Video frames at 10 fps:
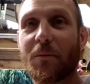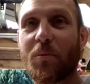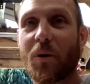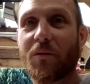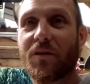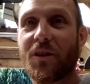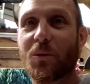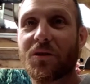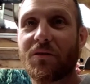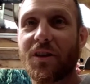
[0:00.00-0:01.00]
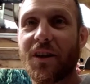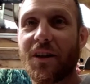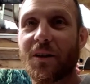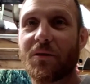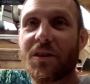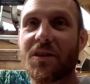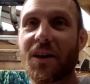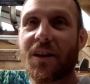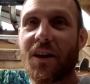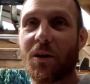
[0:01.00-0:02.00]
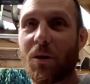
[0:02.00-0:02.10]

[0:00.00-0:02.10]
I put up videos every day or every second day?"